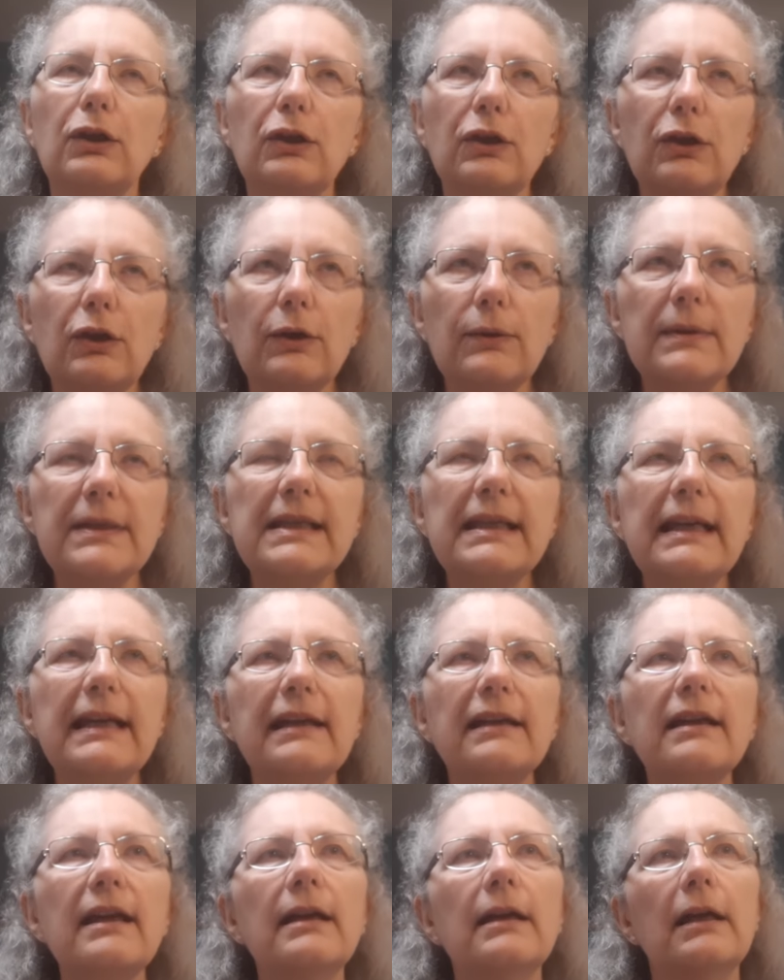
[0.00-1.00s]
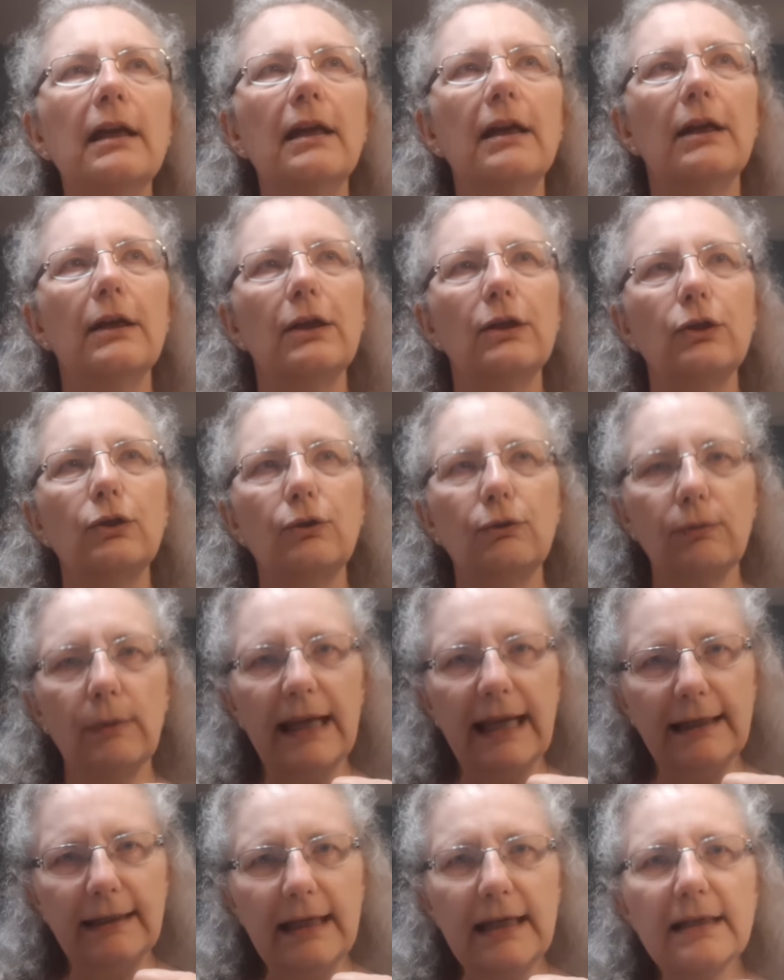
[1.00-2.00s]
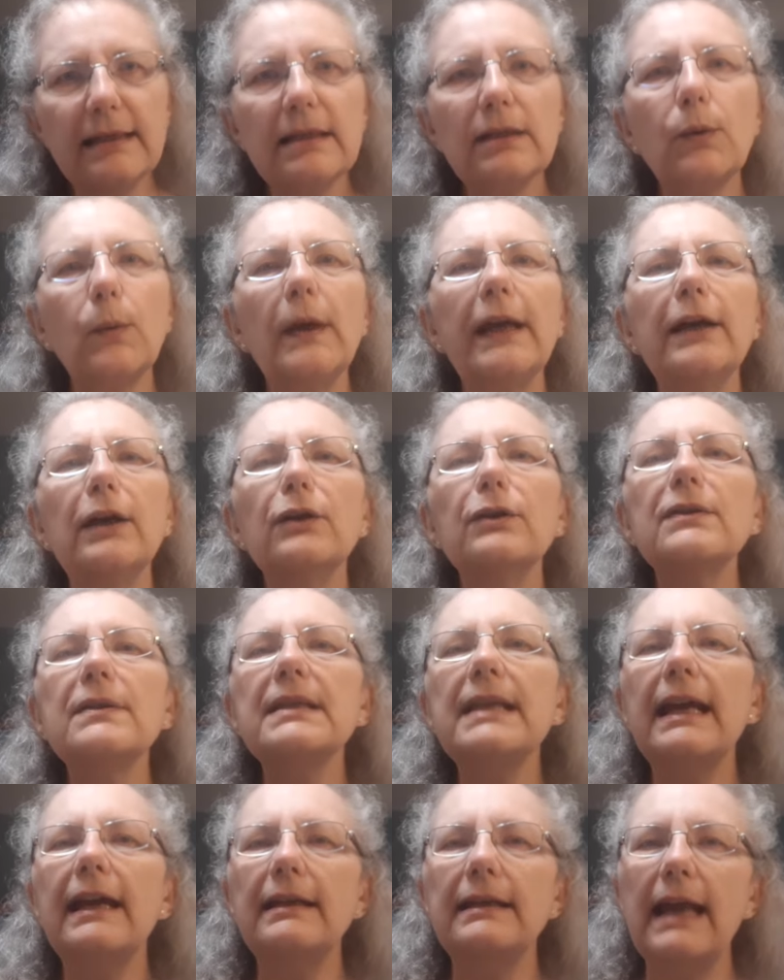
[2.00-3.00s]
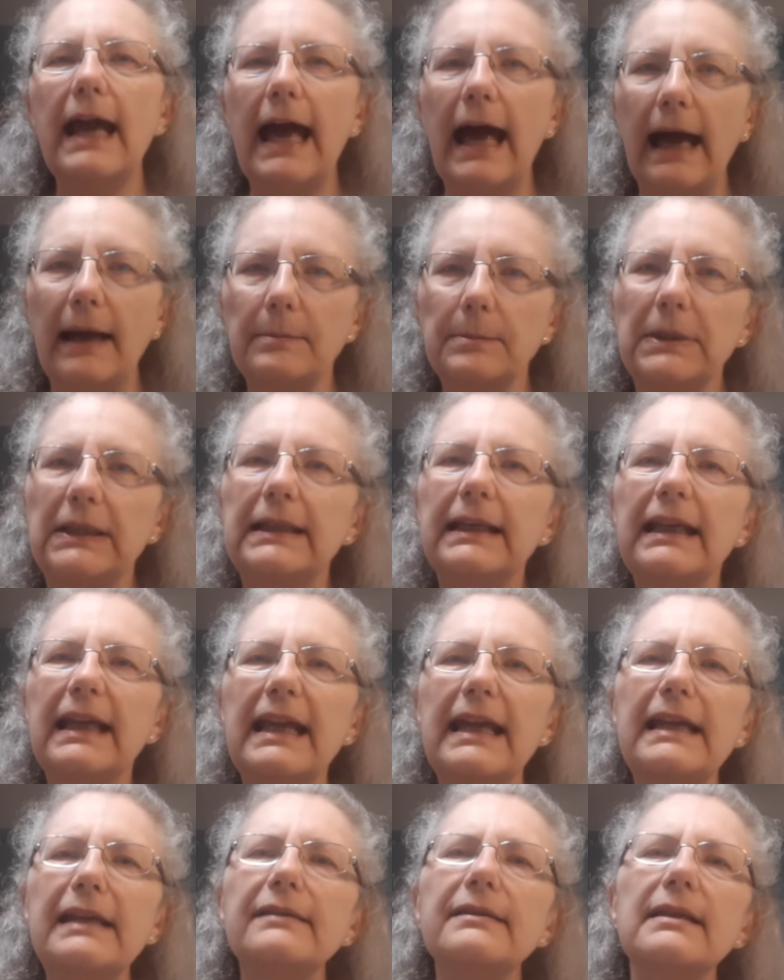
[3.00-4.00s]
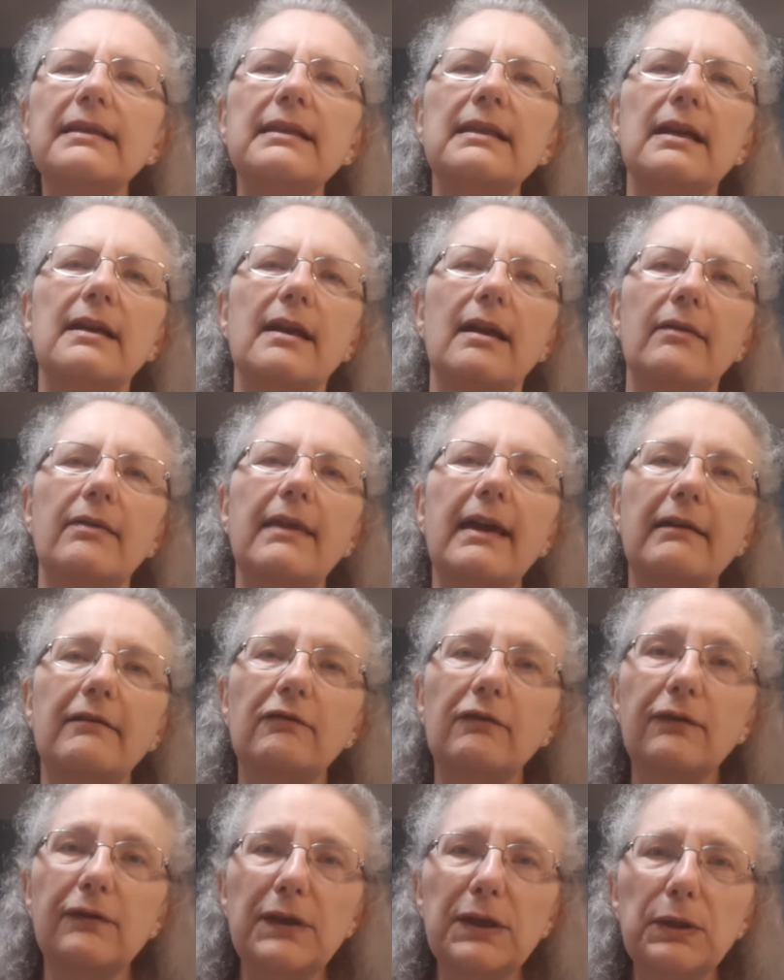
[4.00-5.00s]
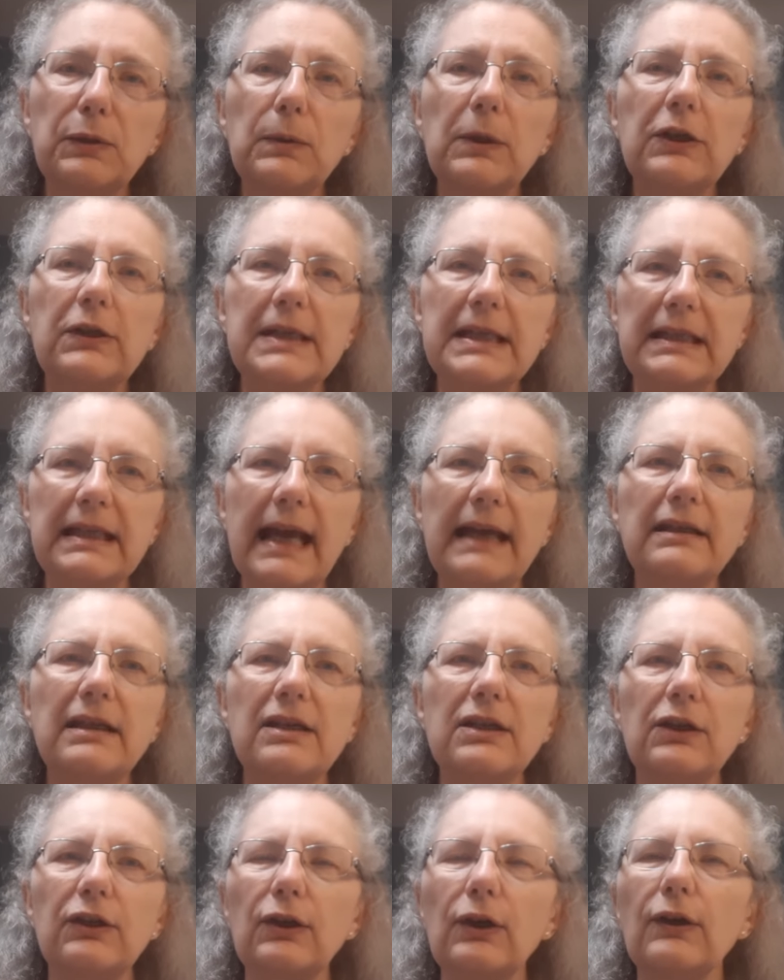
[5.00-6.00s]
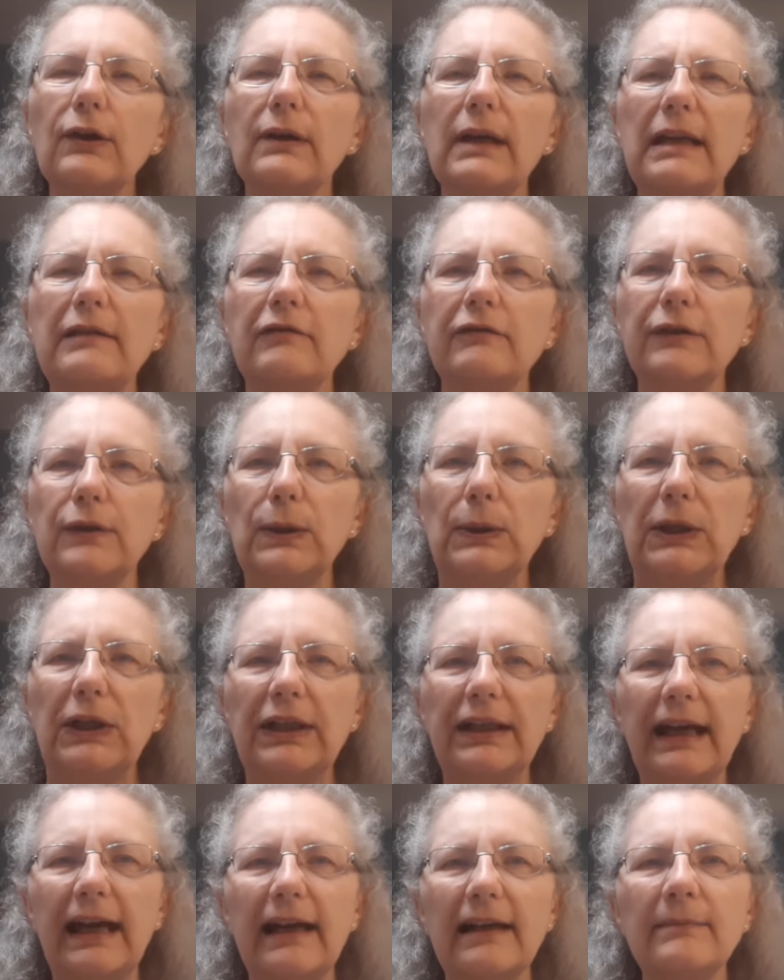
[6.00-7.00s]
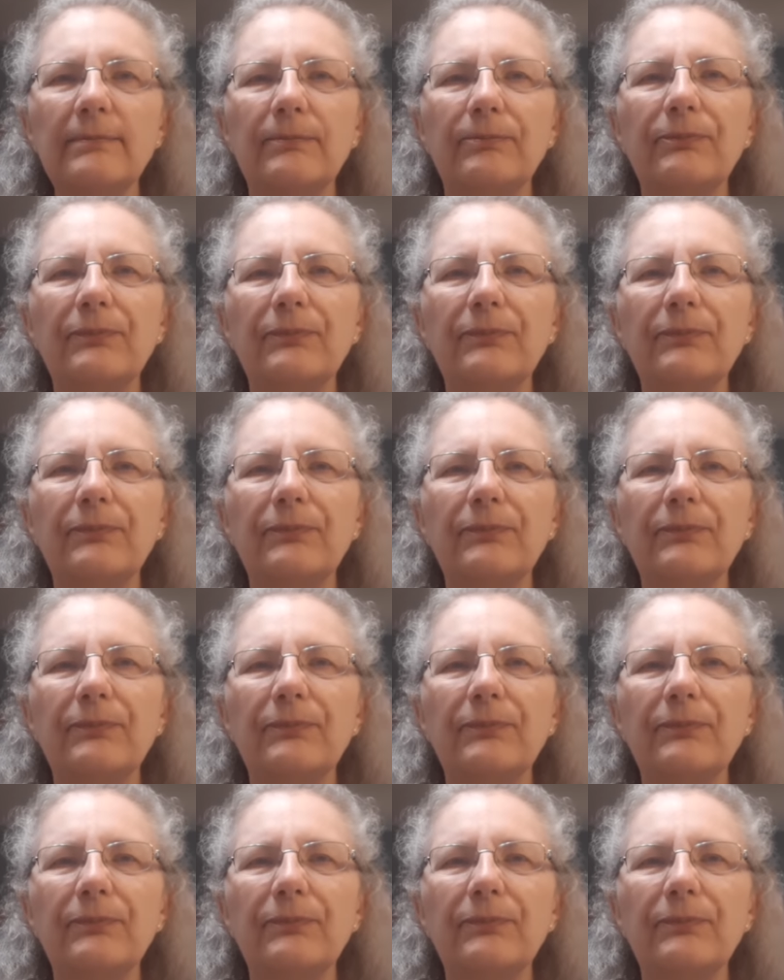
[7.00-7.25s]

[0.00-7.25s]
using granny squares and appliques that viewers send to her in Florida.